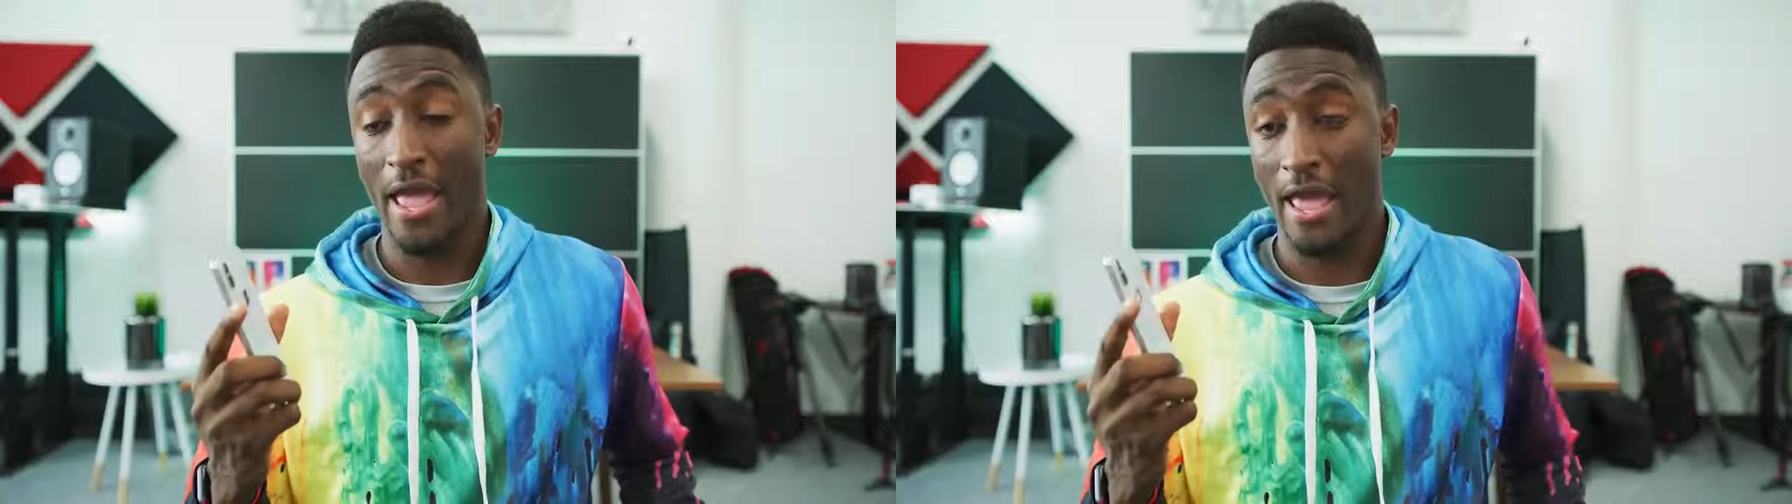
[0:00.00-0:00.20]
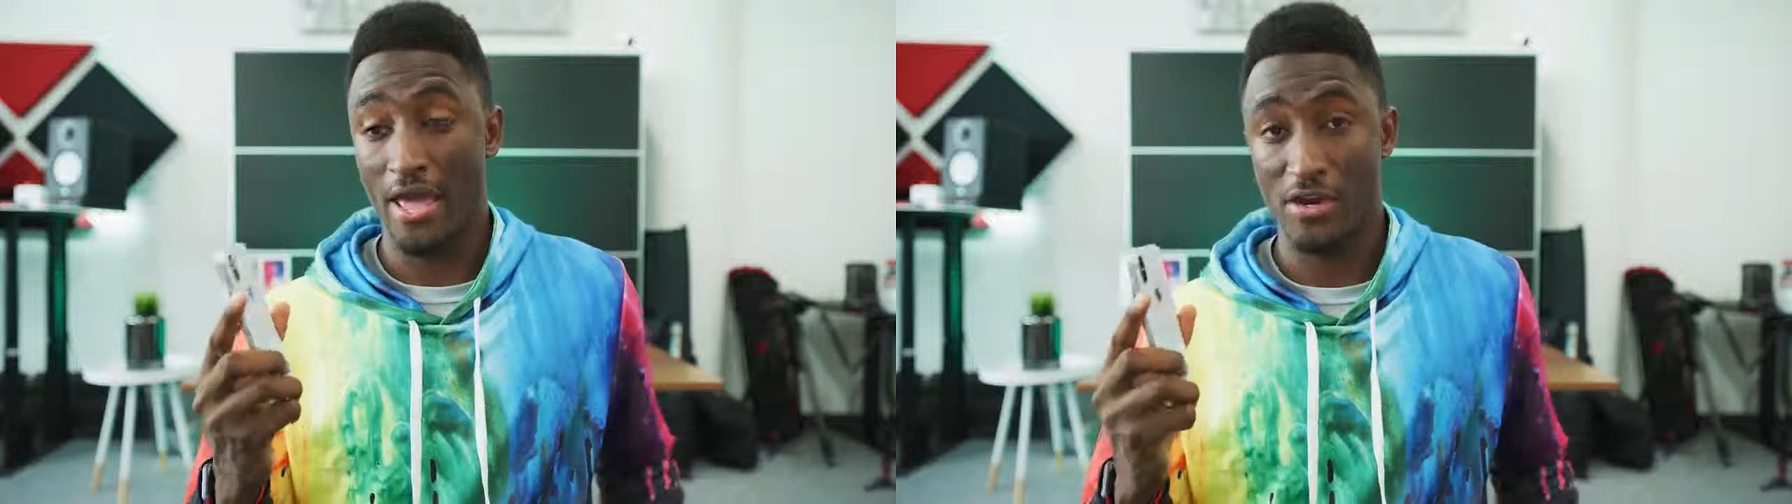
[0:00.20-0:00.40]

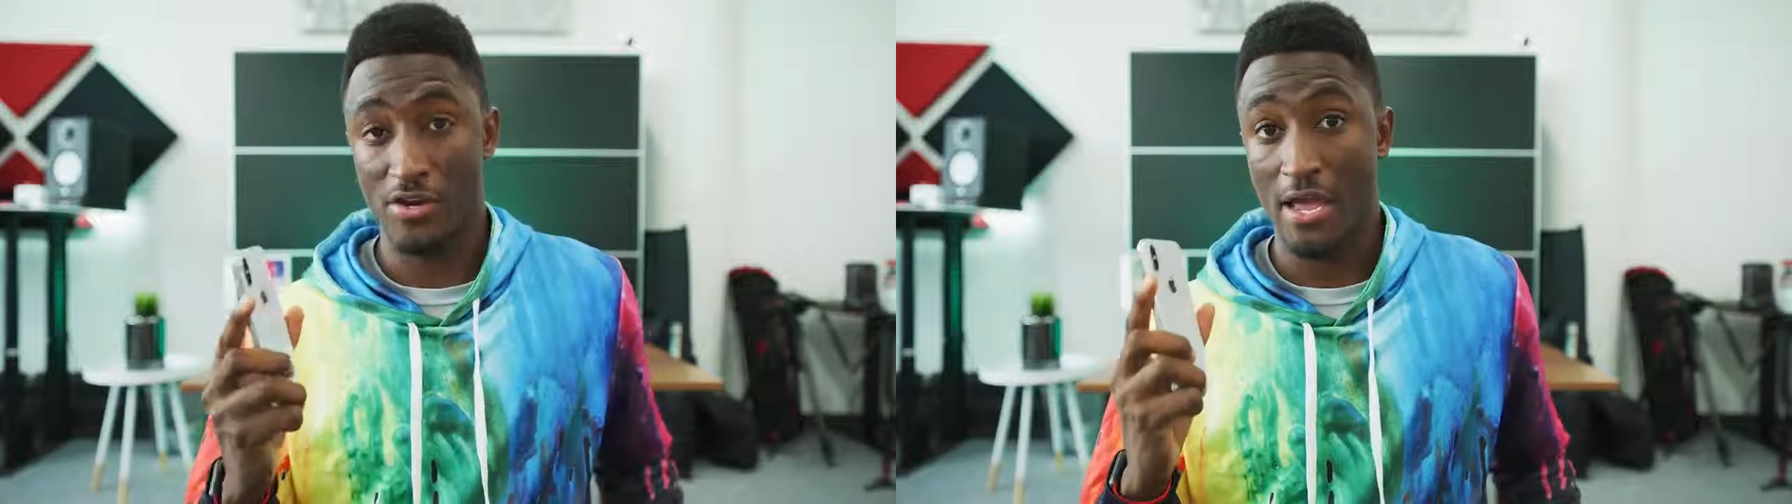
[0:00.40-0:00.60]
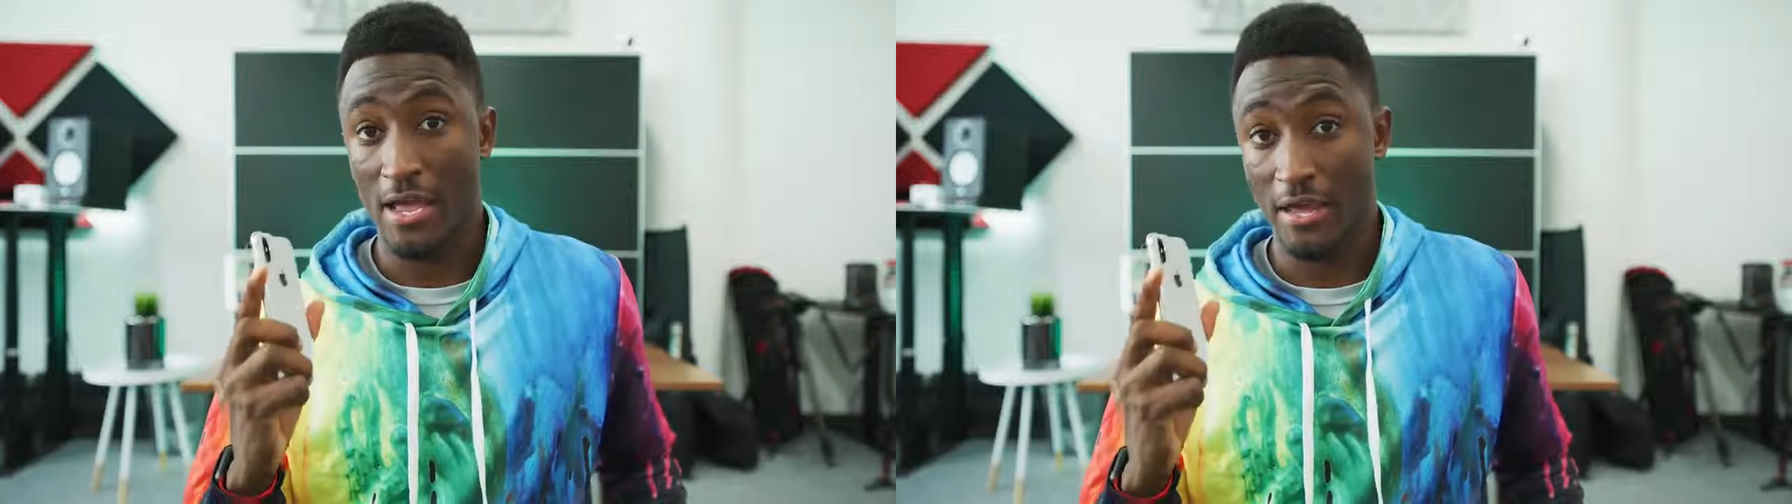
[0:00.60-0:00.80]

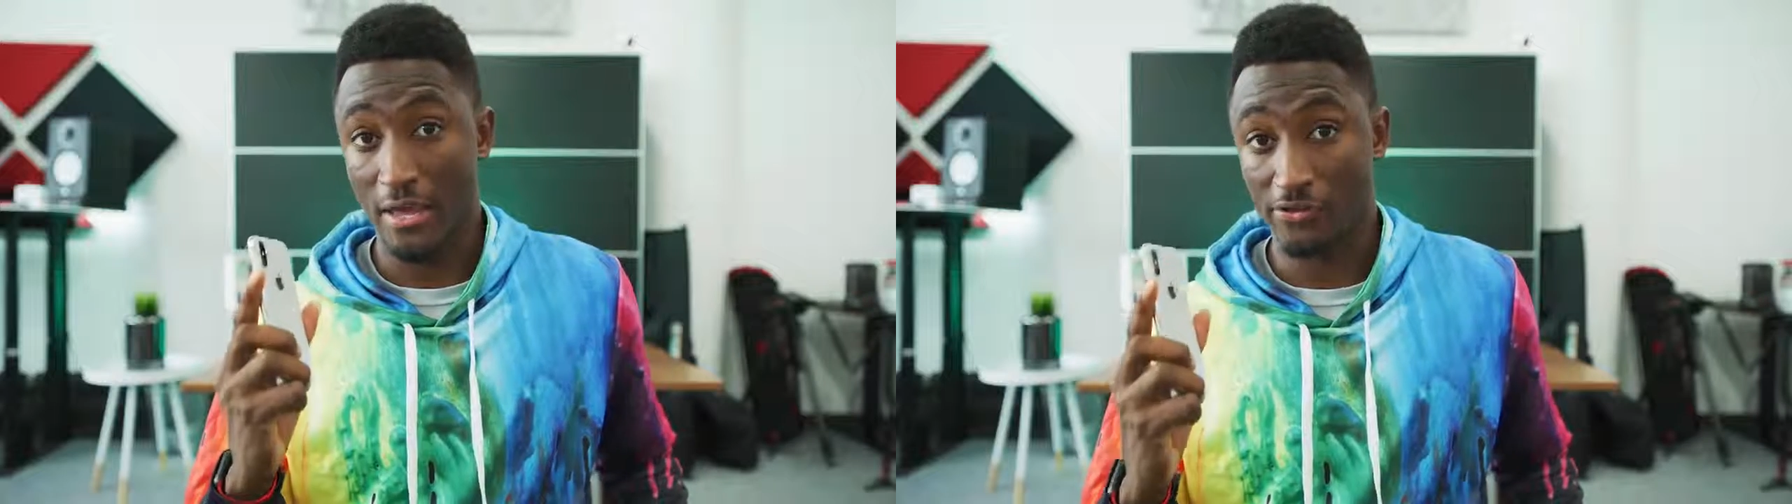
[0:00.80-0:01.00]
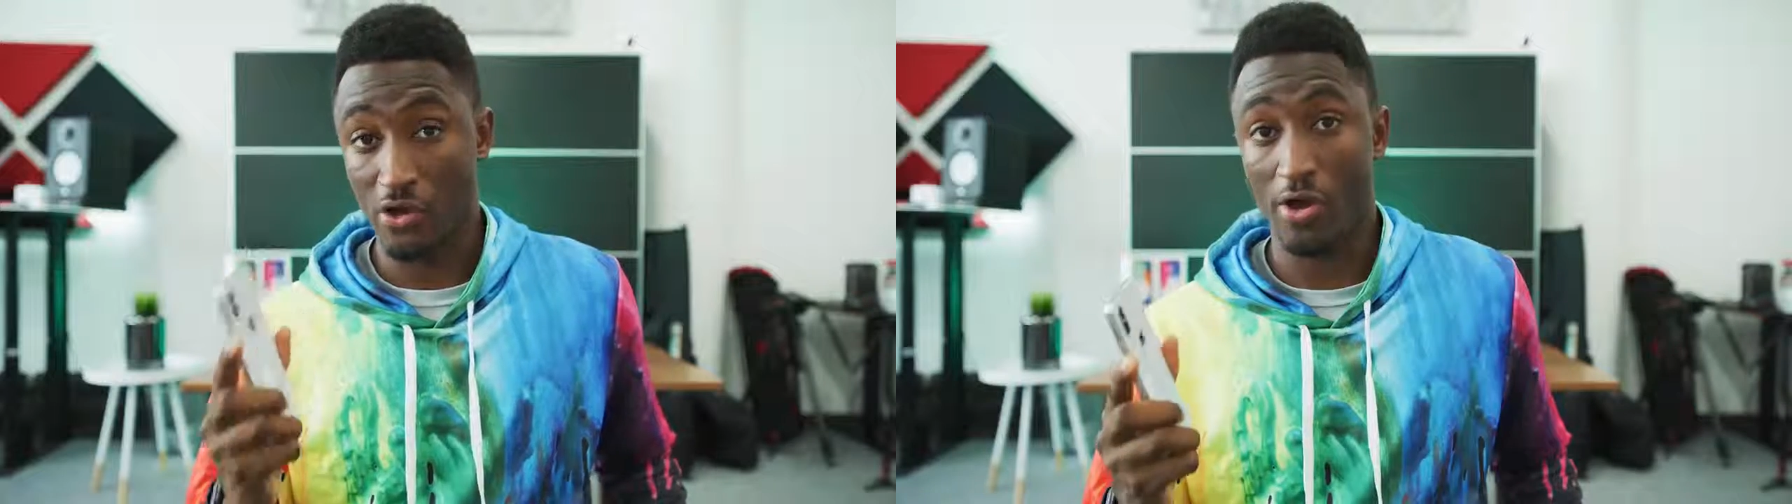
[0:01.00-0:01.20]
and
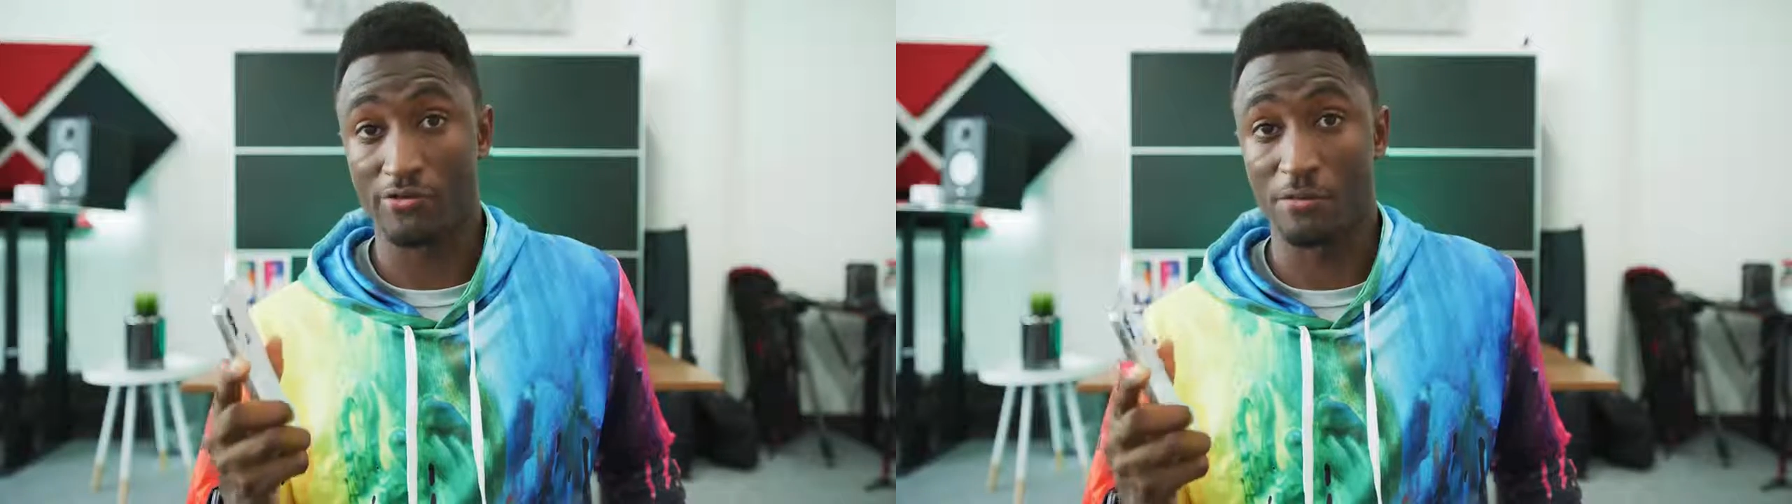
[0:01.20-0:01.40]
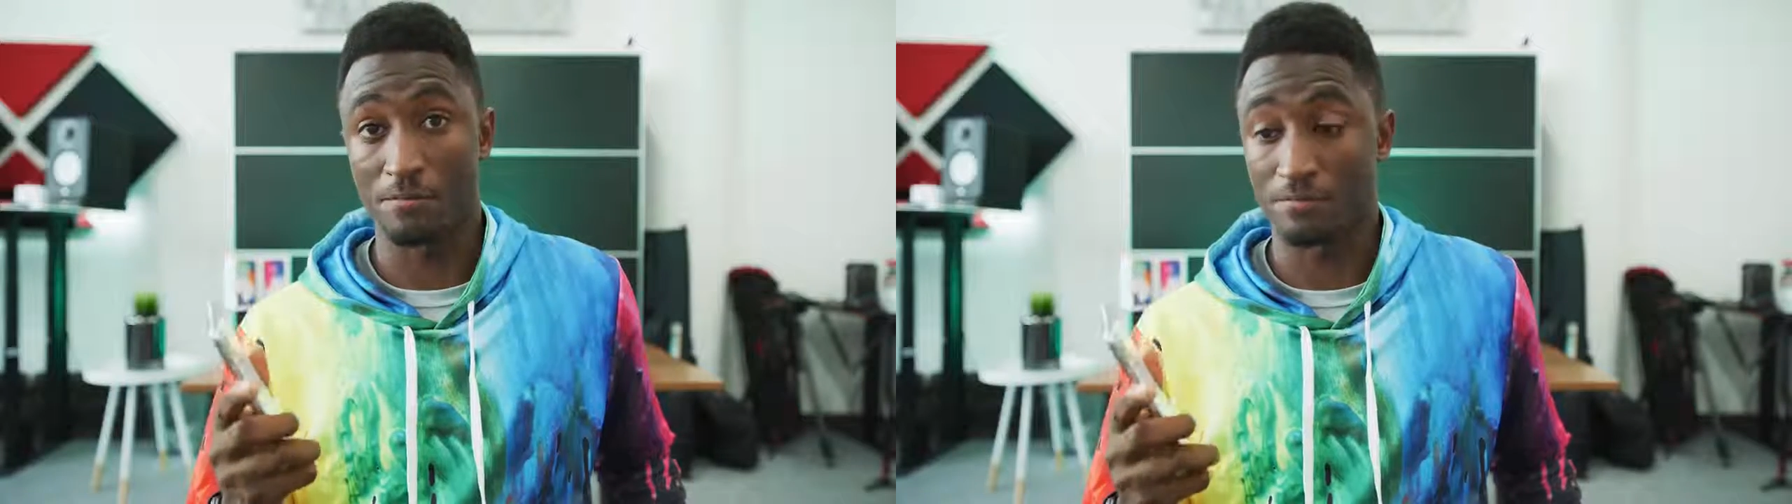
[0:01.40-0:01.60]
it's
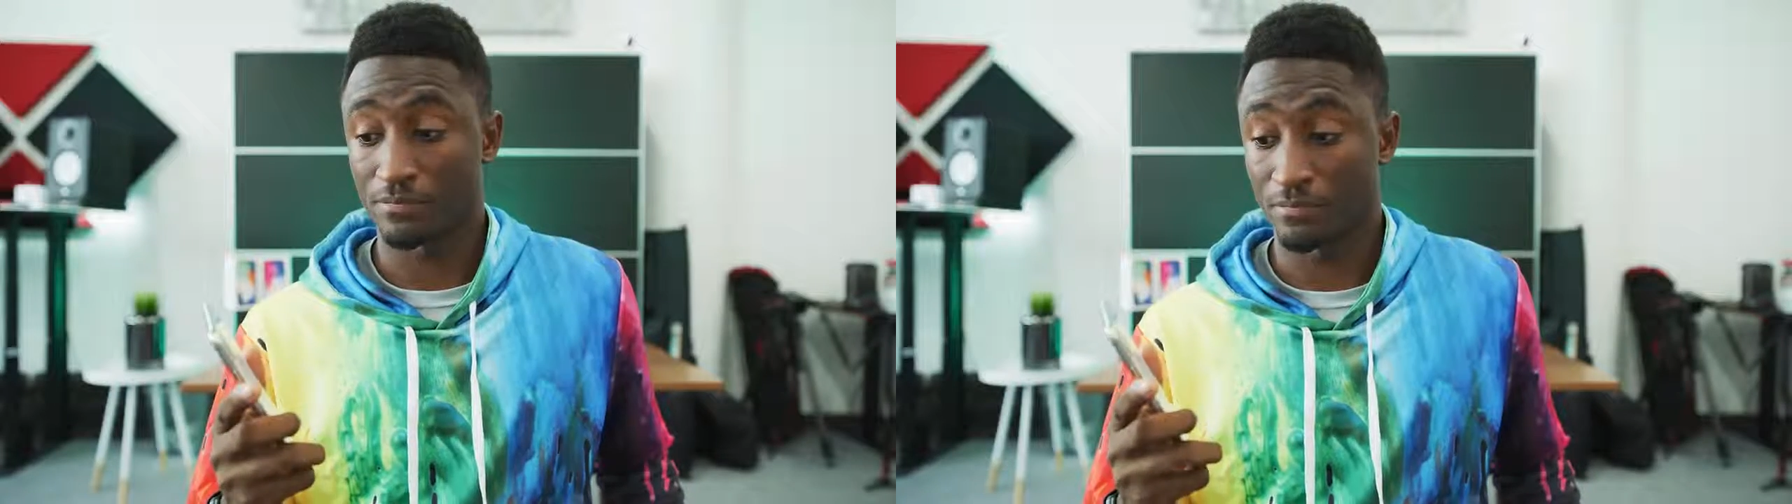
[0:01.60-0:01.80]
awesome.